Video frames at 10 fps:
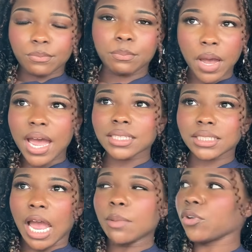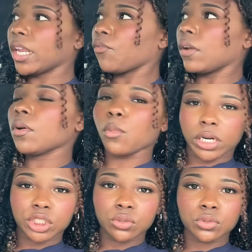But I'm right in front of a
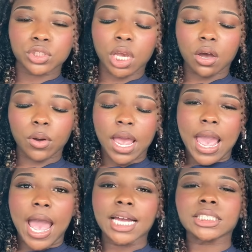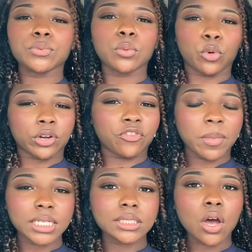Marshall, so as a reward for
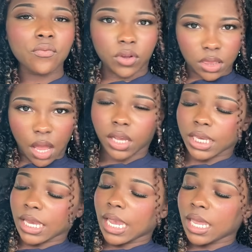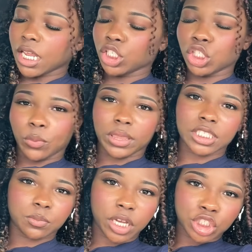myself for locking in and doing
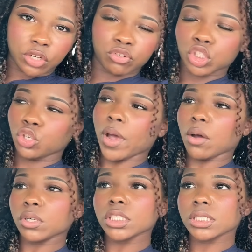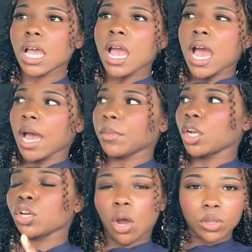this plushie for 2 hours, I'm
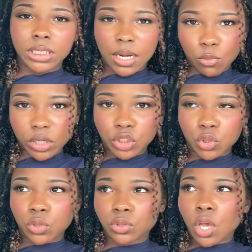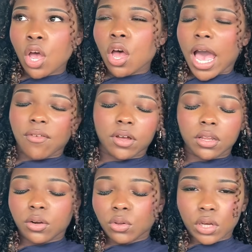gonna go inside a Marshall's, have a
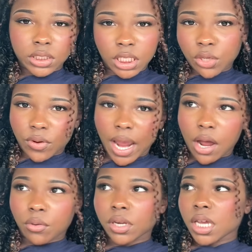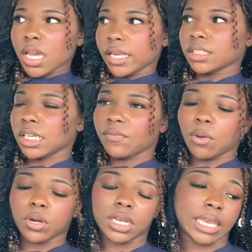little look-see around, and see if I
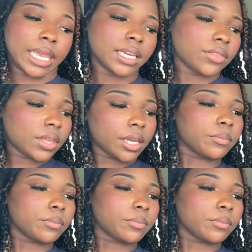want to get anything.